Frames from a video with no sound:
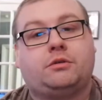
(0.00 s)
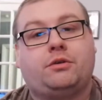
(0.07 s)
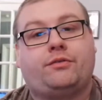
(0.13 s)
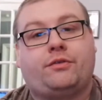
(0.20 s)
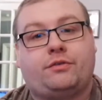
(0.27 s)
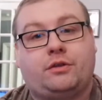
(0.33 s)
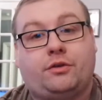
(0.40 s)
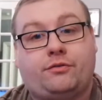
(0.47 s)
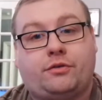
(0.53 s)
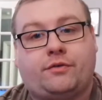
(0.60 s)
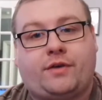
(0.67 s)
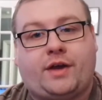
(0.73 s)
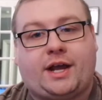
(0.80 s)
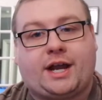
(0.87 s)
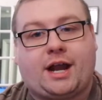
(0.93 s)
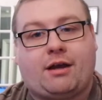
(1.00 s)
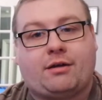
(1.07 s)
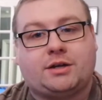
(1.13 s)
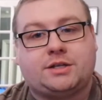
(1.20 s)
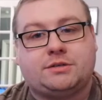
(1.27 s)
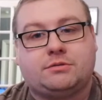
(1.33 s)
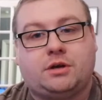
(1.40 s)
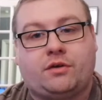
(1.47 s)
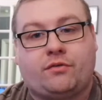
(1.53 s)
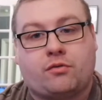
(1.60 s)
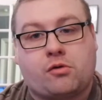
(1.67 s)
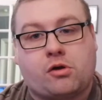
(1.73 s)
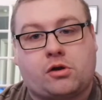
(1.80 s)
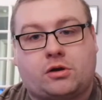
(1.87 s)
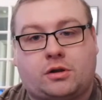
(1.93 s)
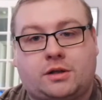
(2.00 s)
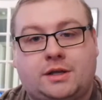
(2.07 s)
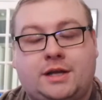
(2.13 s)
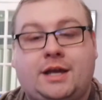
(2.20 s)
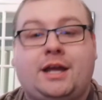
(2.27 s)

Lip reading: love with her character overall.